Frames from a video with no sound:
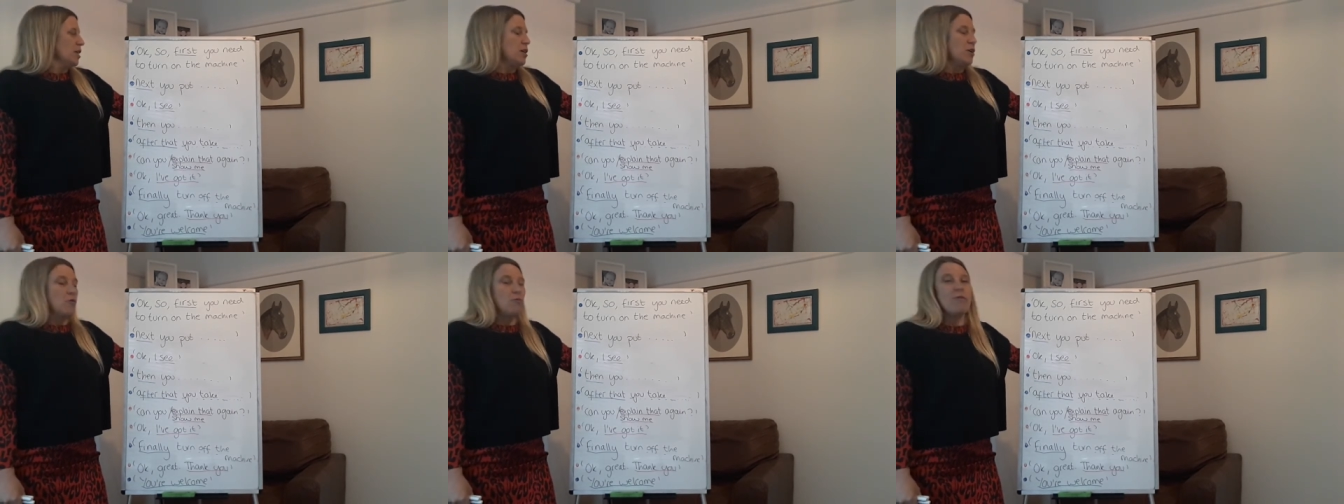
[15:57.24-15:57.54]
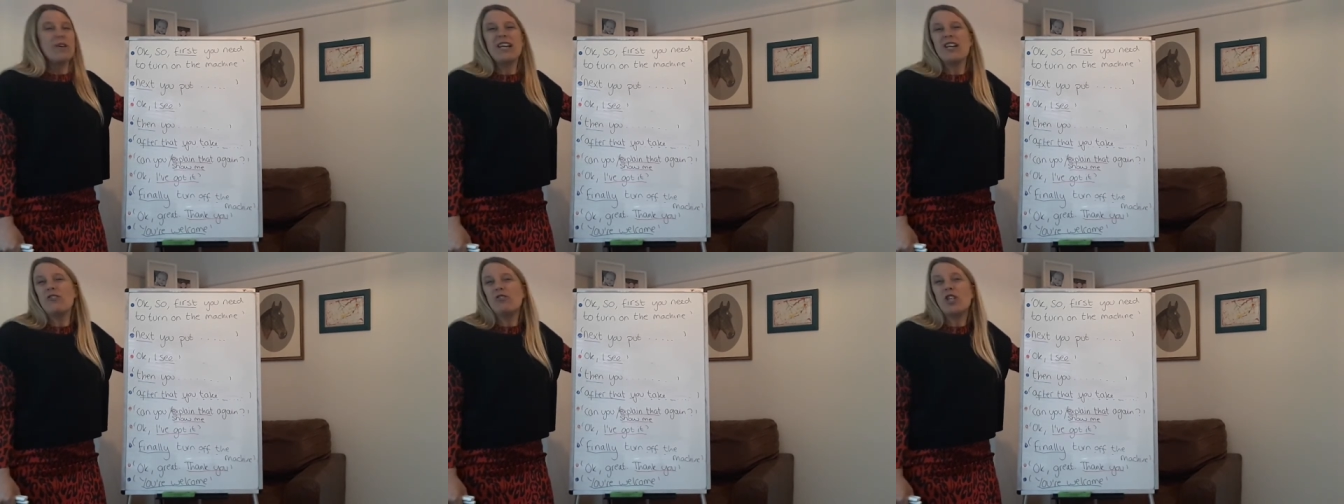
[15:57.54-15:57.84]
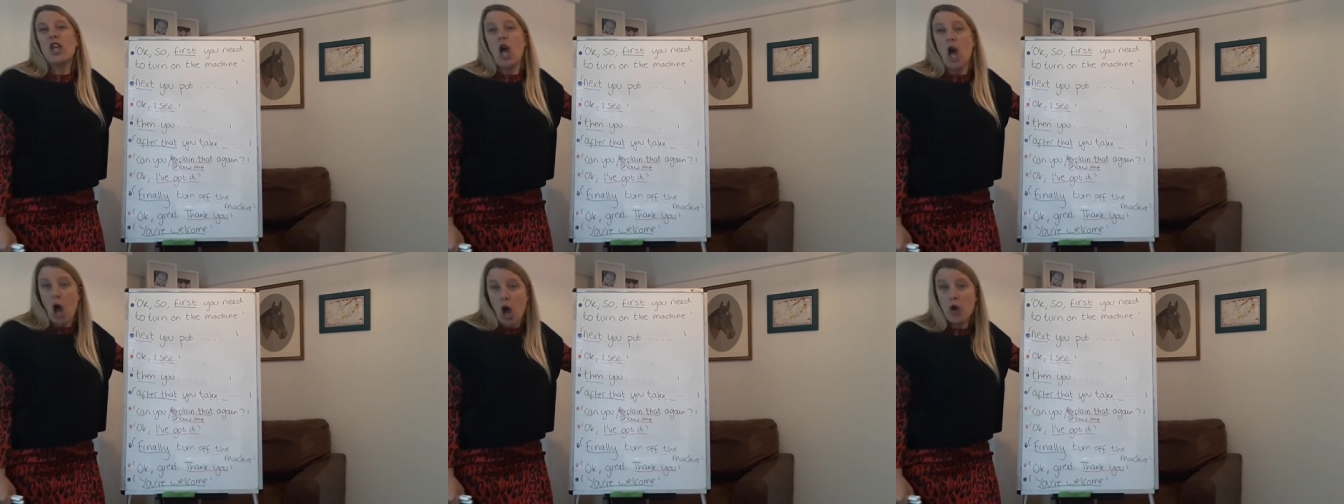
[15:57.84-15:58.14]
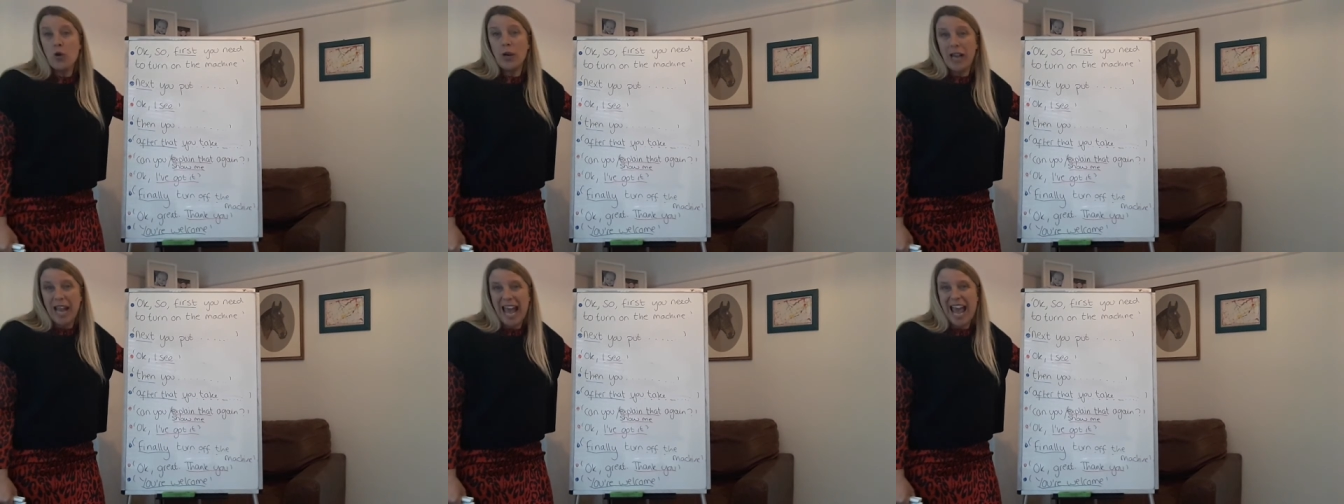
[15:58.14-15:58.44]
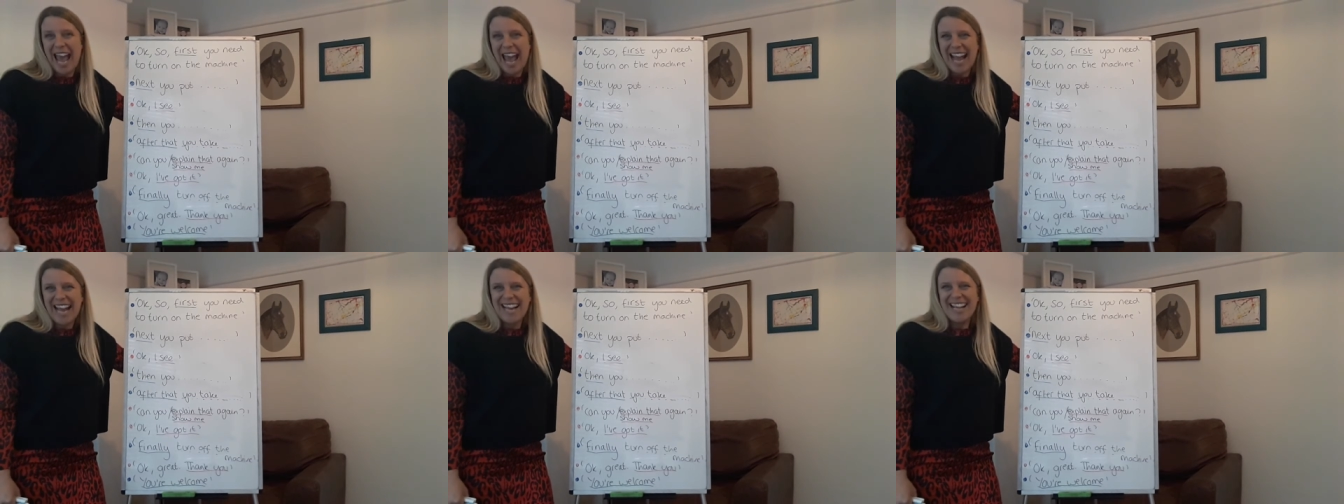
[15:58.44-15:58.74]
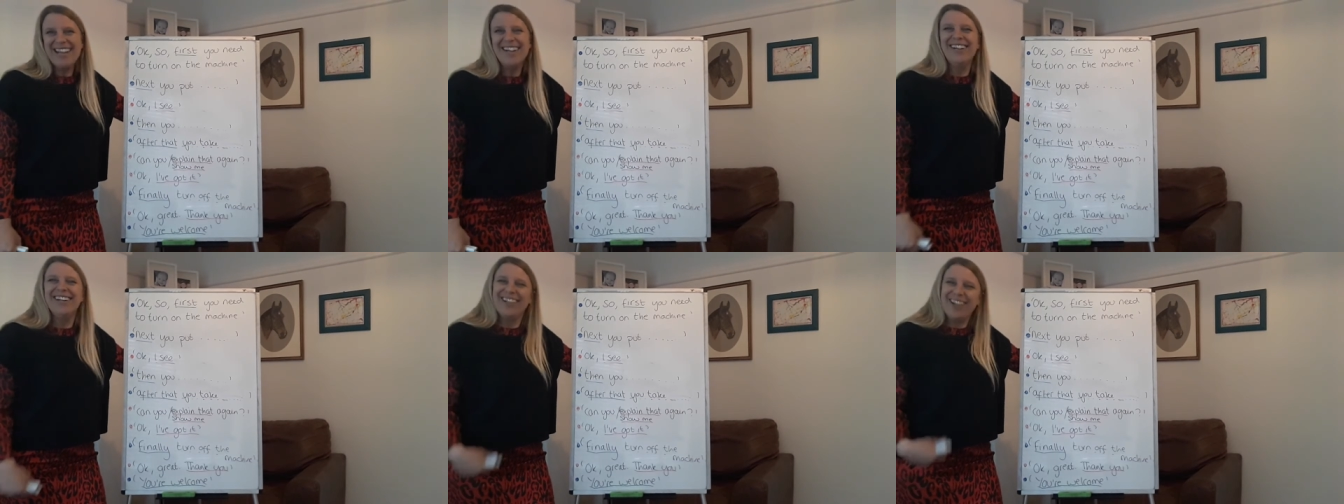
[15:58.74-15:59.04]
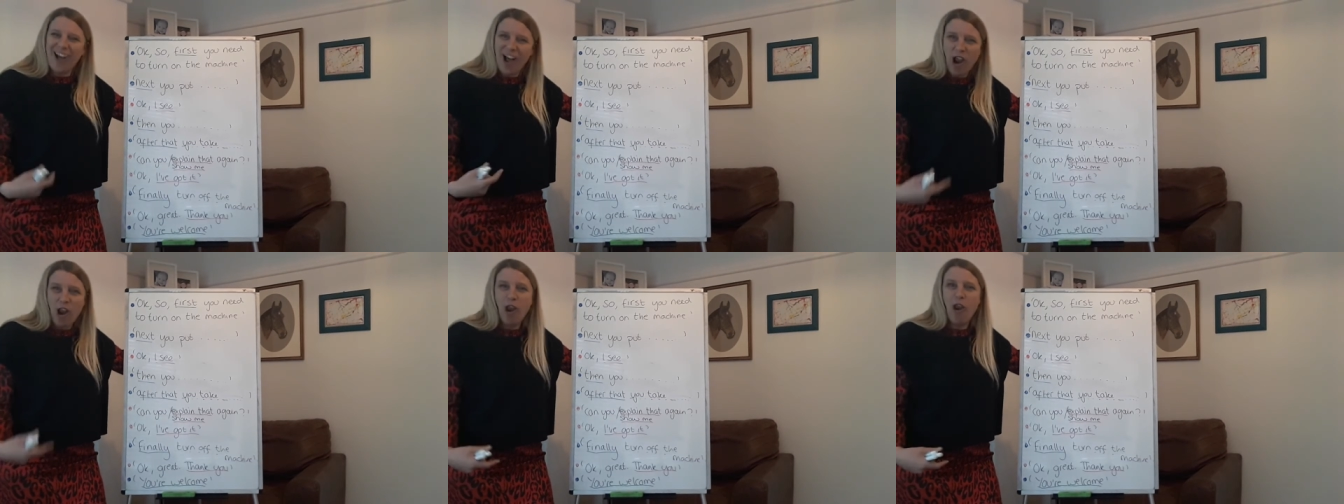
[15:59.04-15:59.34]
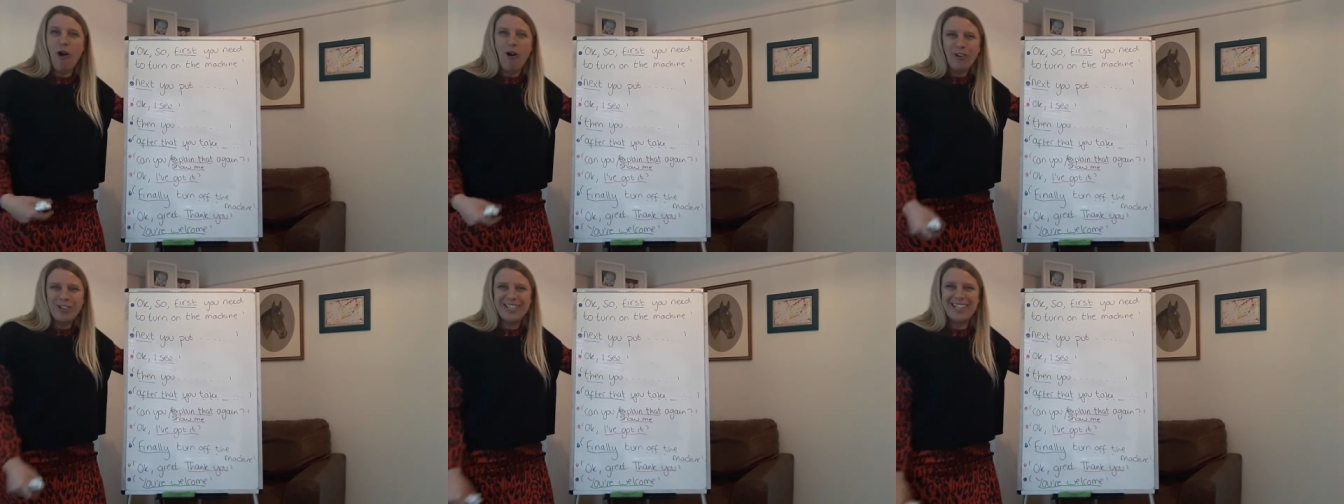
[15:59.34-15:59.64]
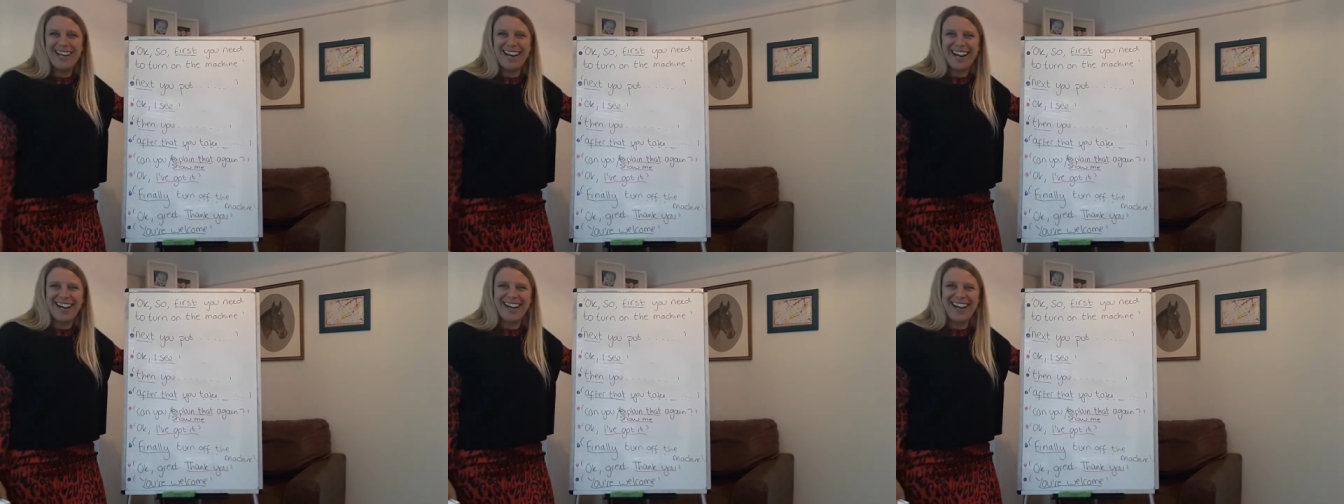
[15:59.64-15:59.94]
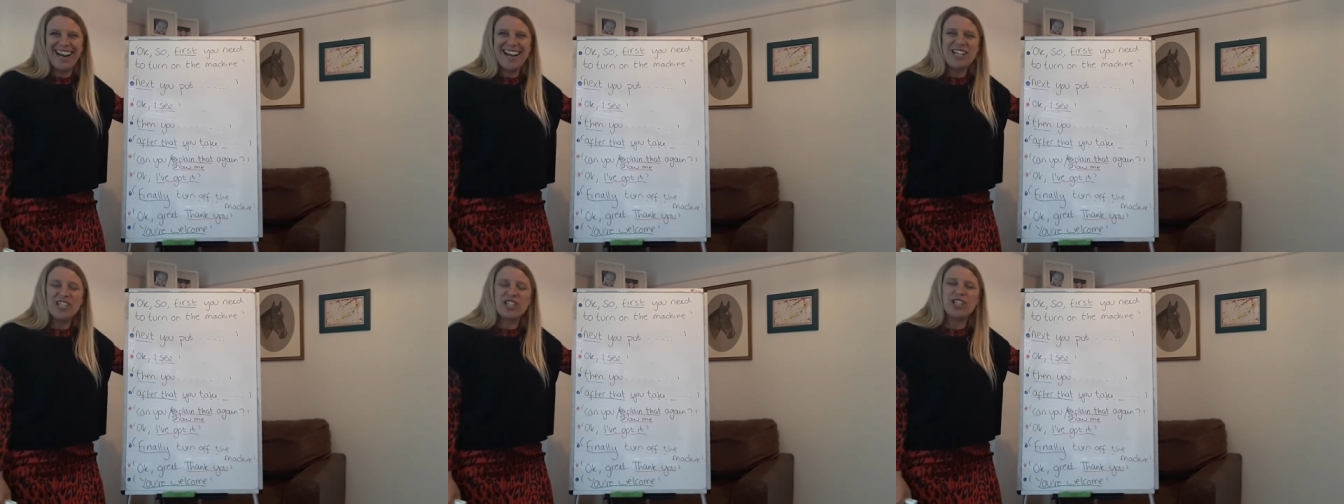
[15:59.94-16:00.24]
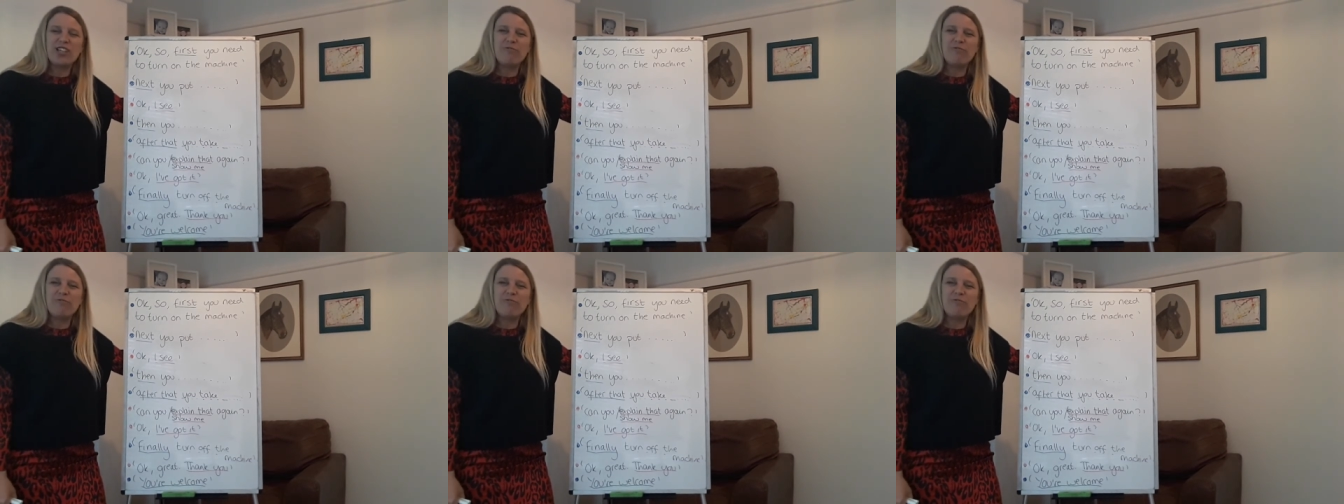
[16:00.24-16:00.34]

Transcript: we use okay a lot in English,